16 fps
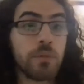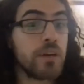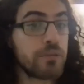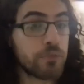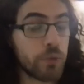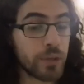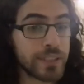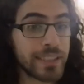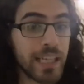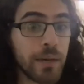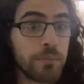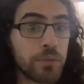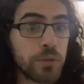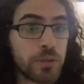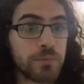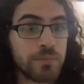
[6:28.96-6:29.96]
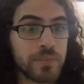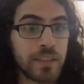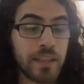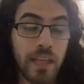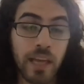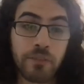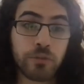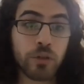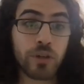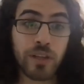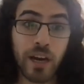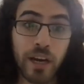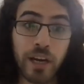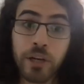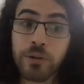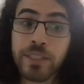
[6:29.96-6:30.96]
For example, if you're an
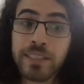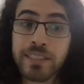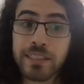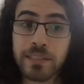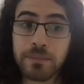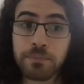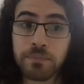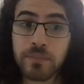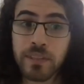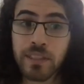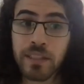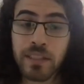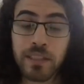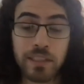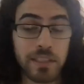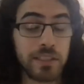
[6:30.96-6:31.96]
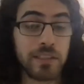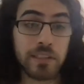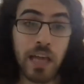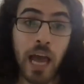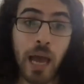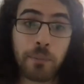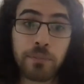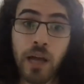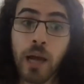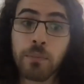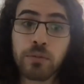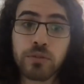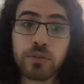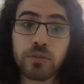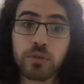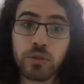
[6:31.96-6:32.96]
iOS team, in
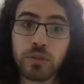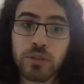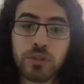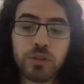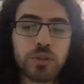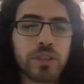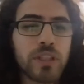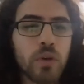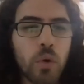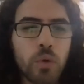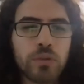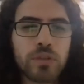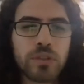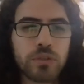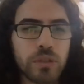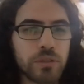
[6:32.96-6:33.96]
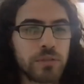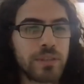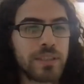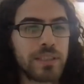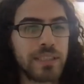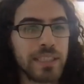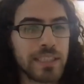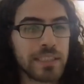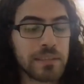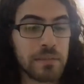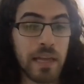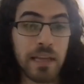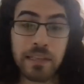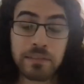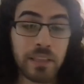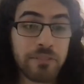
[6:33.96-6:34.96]
Apple Store, you can only do a release.
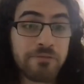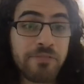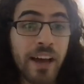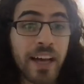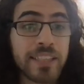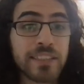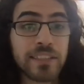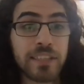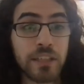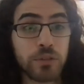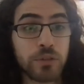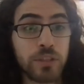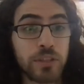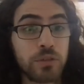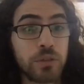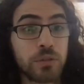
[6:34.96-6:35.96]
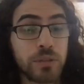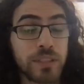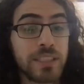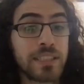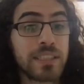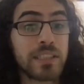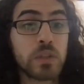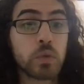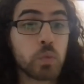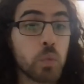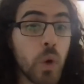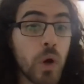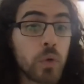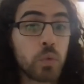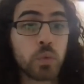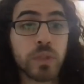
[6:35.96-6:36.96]
The fastest that you can do a release is
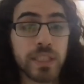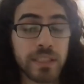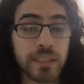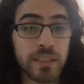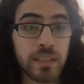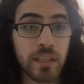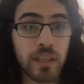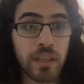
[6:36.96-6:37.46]
1 week.